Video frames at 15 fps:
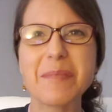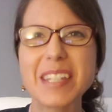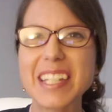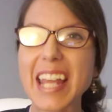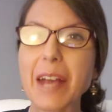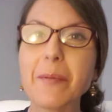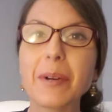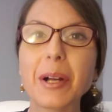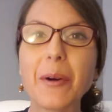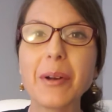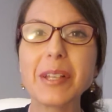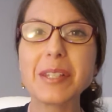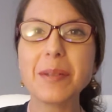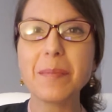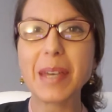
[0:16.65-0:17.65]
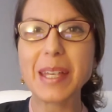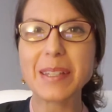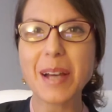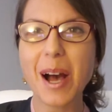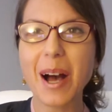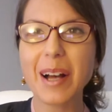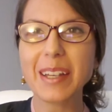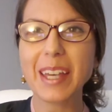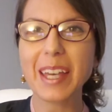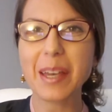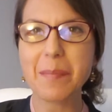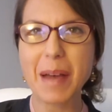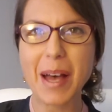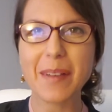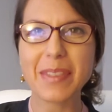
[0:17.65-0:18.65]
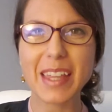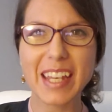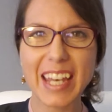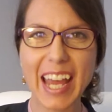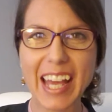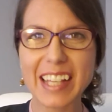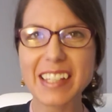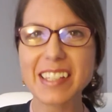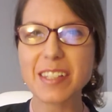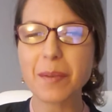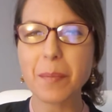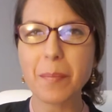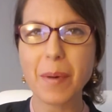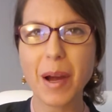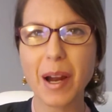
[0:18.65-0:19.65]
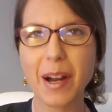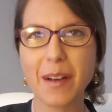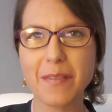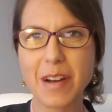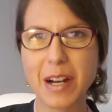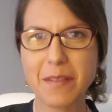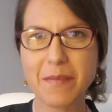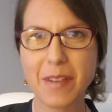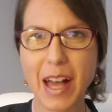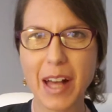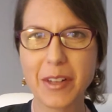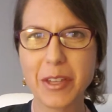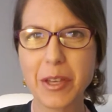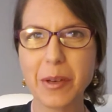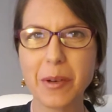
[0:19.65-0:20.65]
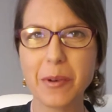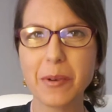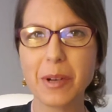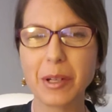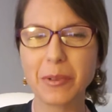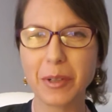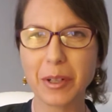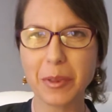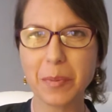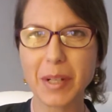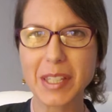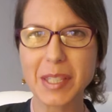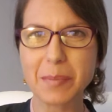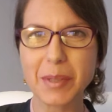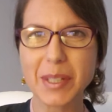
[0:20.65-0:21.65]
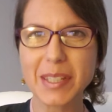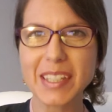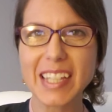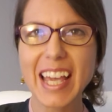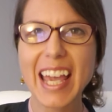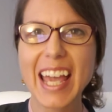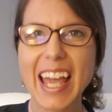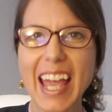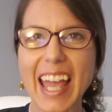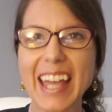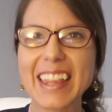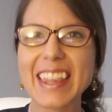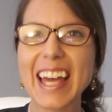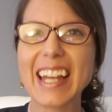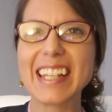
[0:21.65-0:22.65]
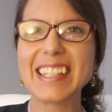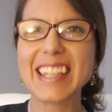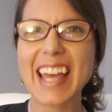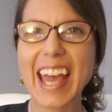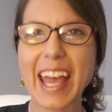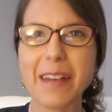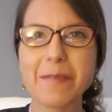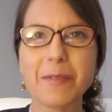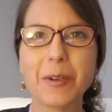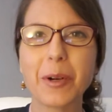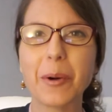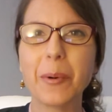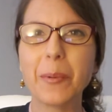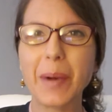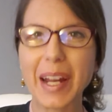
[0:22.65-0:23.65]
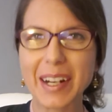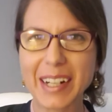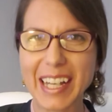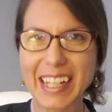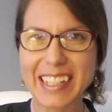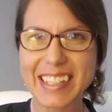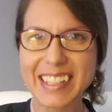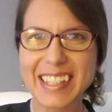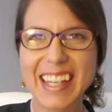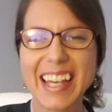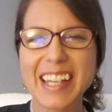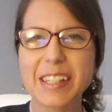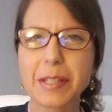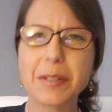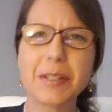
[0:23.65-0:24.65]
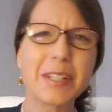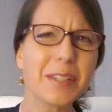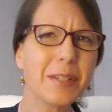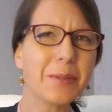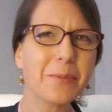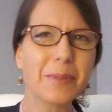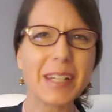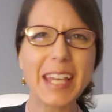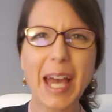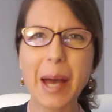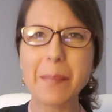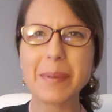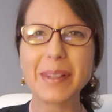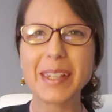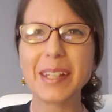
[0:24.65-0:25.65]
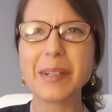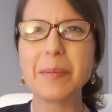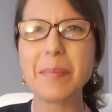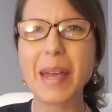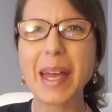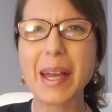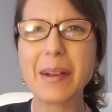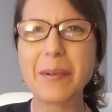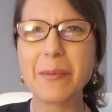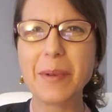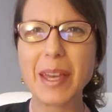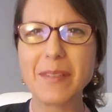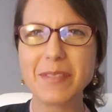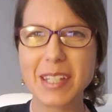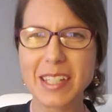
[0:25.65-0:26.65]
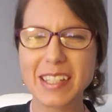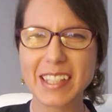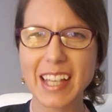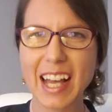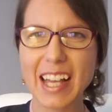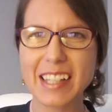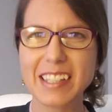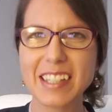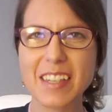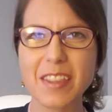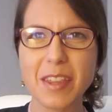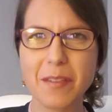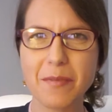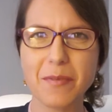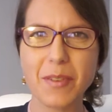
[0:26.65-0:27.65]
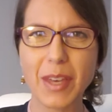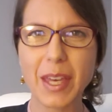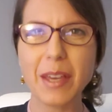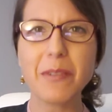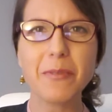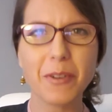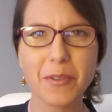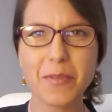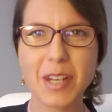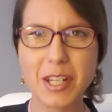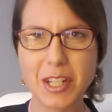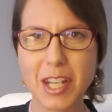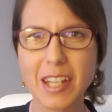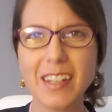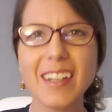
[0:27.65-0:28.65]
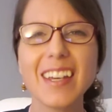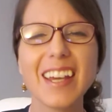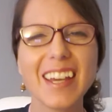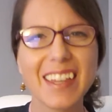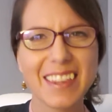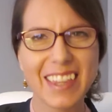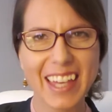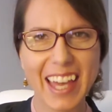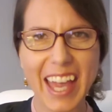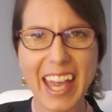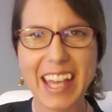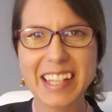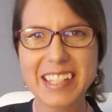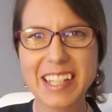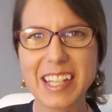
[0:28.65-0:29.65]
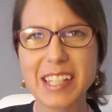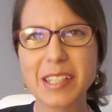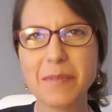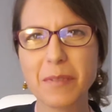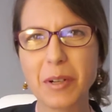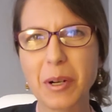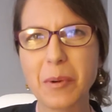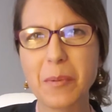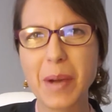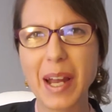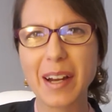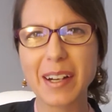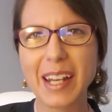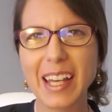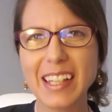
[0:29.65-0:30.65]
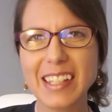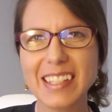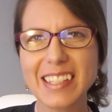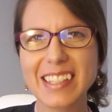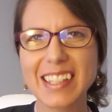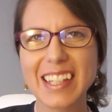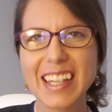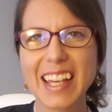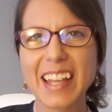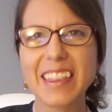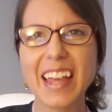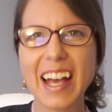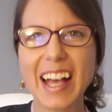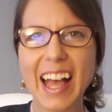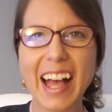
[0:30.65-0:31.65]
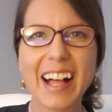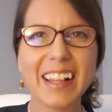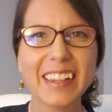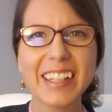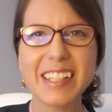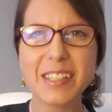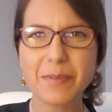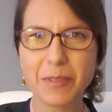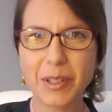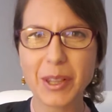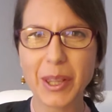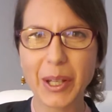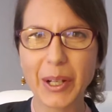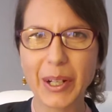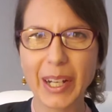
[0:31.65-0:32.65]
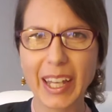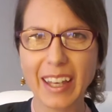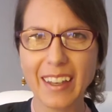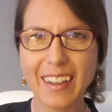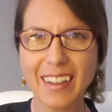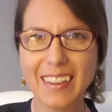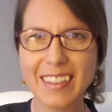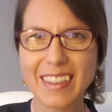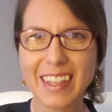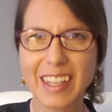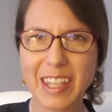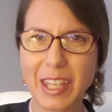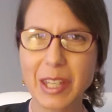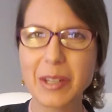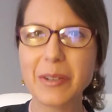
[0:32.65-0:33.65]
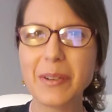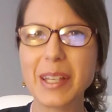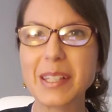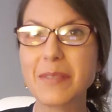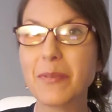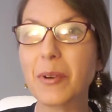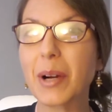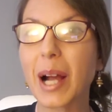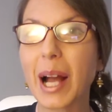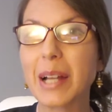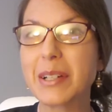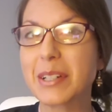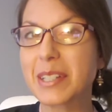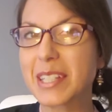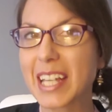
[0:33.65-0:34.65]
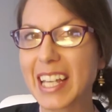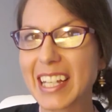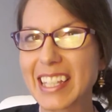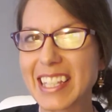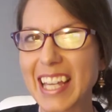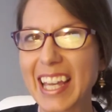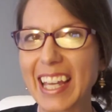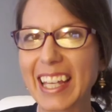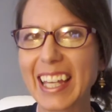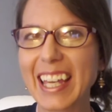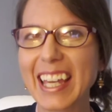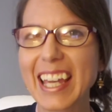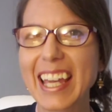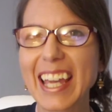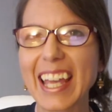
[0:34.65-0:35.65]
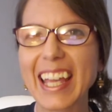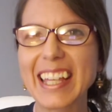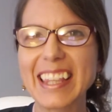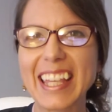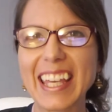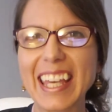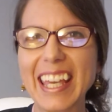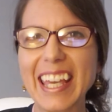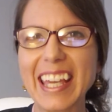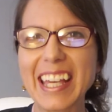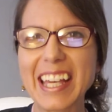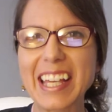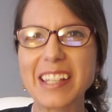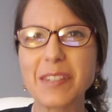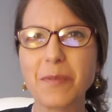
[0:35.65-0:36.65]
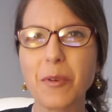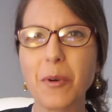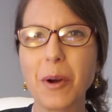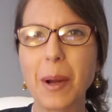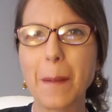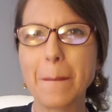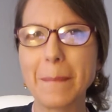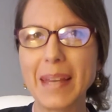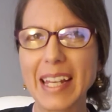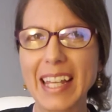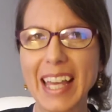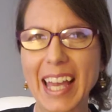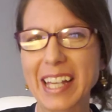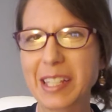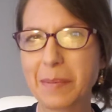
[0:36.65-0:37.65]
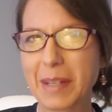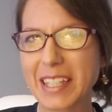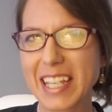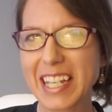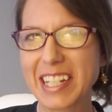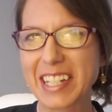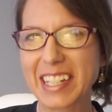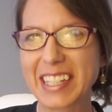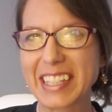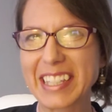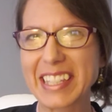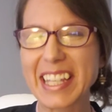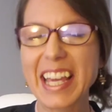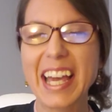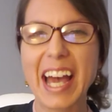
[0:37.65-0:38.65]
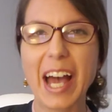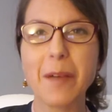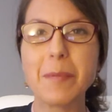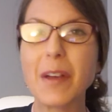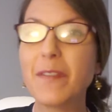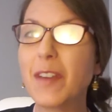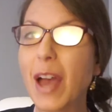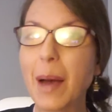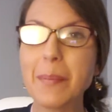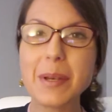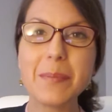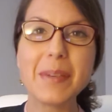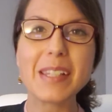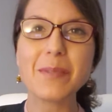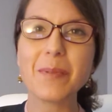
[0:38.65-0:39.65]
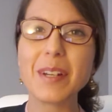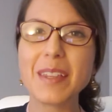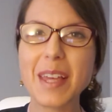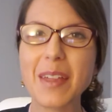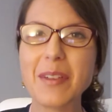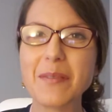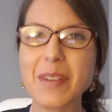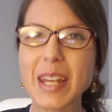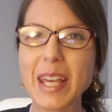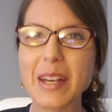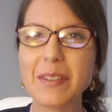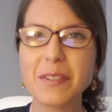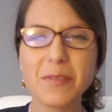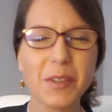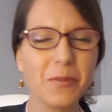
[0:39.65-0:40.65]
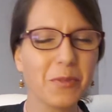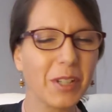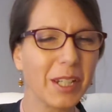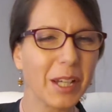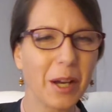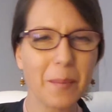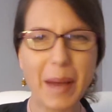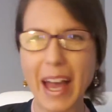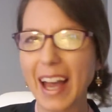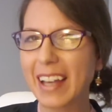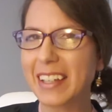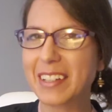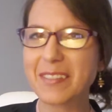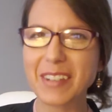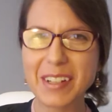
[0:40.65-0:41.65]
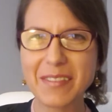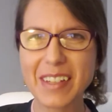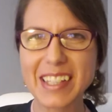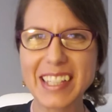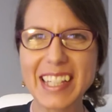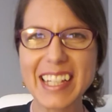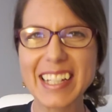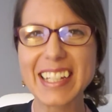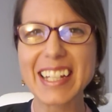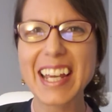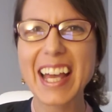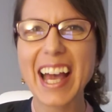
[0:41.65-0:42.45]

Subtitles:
Today we're going to be talking about the next part of our value growth principles, and that is the A for awareness. So just to recap a little bit, we've discussed the V for vision, the A stands for awareness, the L is for learning, the U is for understanding, and the E is for meeting expectations. If you happen to miss one of the other videos, feel free to go back and revisit